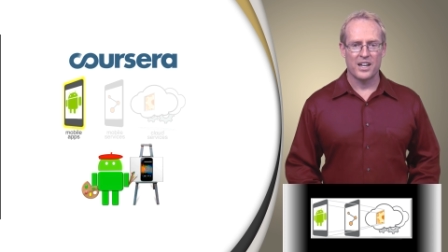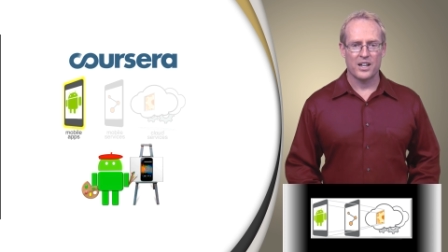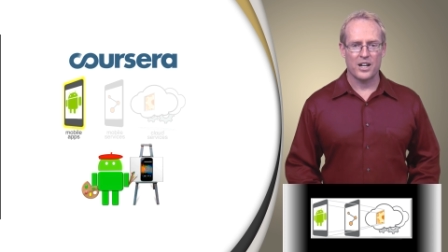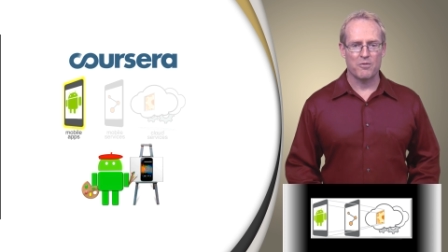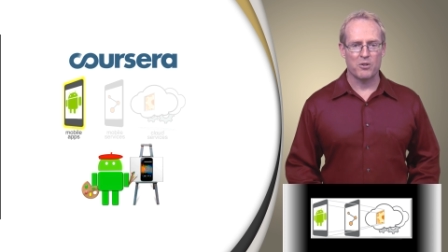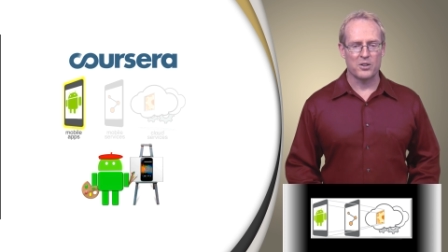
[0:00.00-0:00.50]

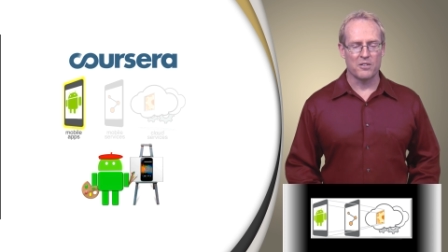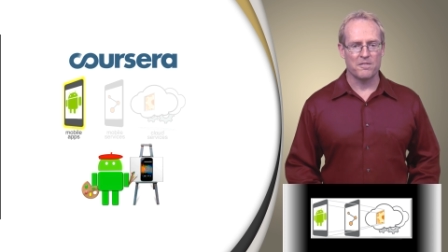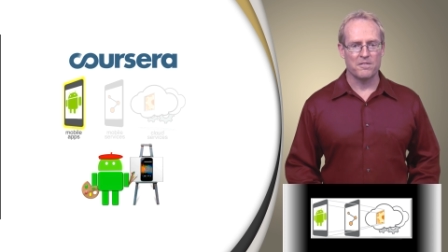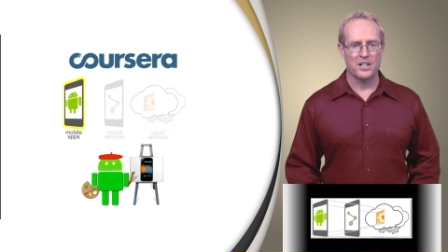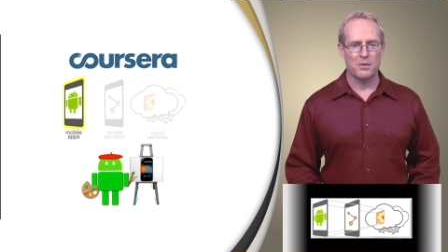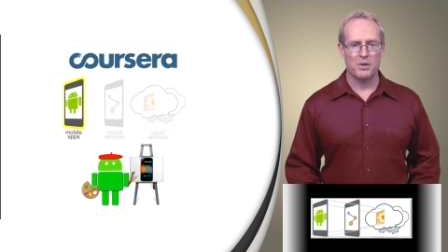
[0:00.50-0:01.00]
covering the
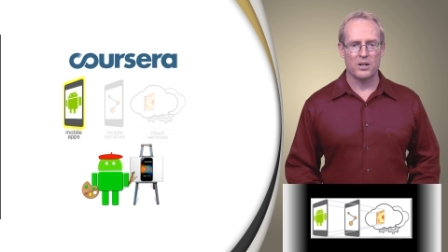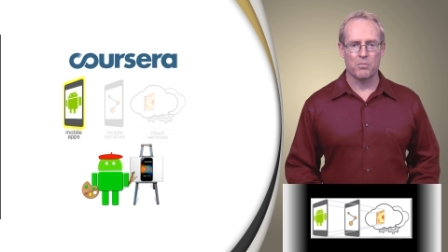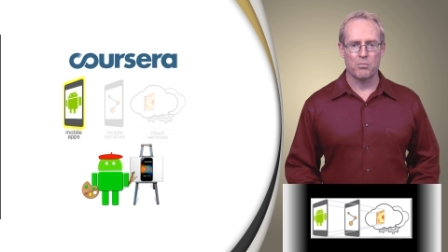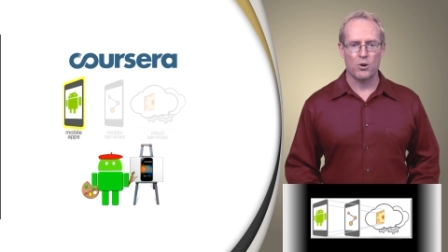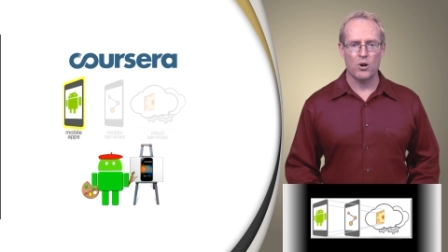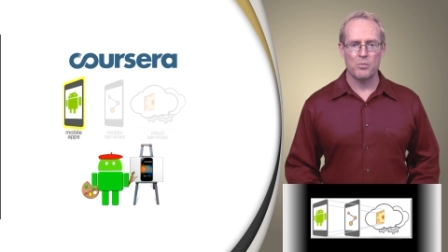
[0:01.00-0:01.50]
fundamental
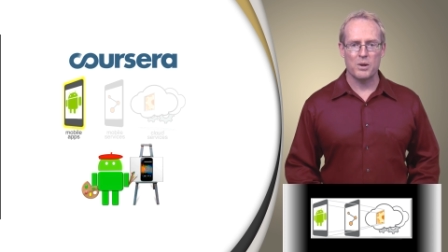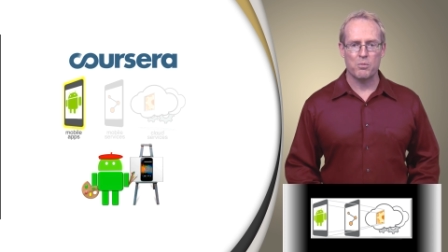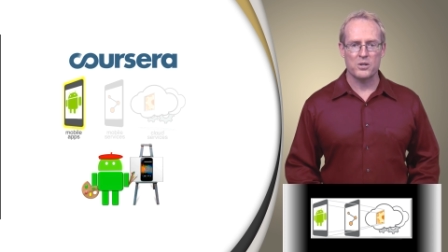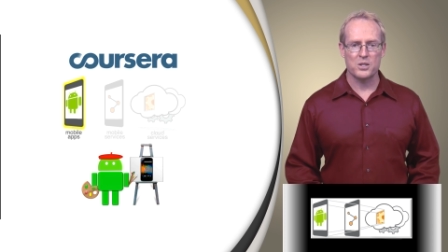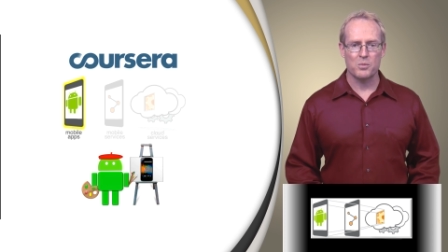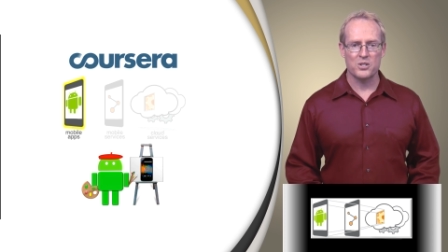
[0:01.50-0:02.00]
programming
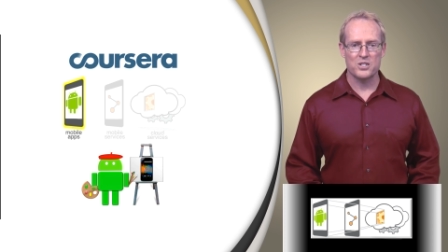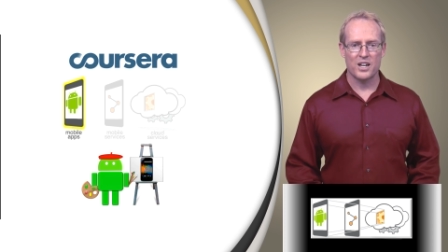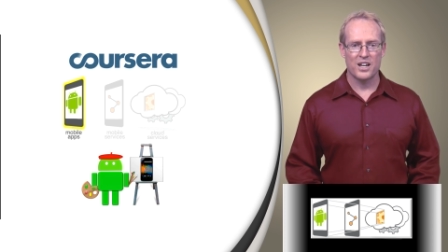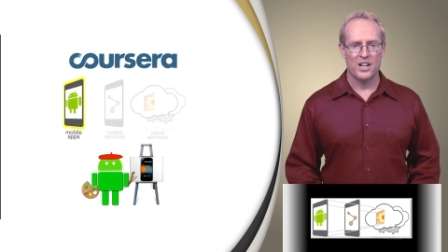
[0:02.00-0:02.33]
principles,